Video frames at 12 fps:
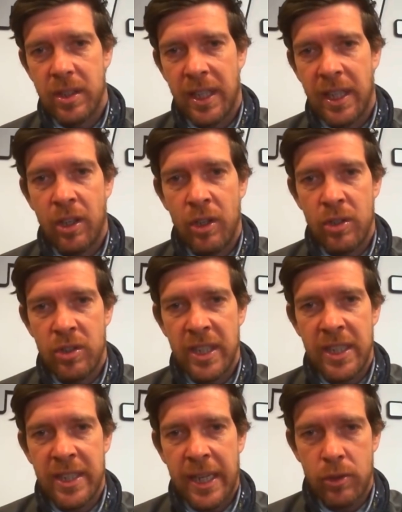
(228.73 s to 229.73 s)
he learns
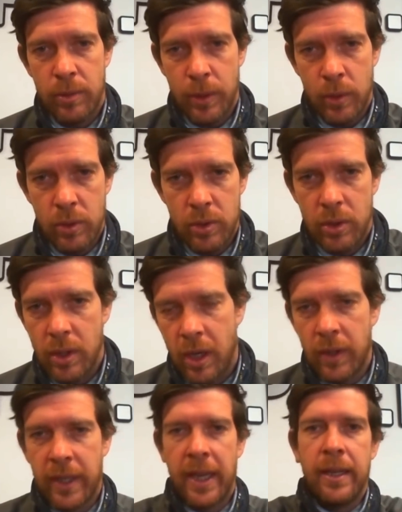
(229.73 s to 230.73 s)
these attributes.
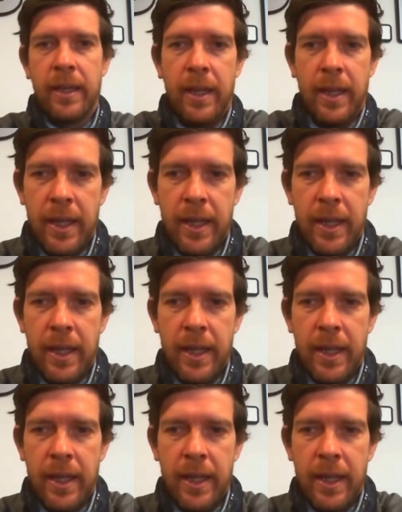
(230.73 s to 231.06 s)
Okay.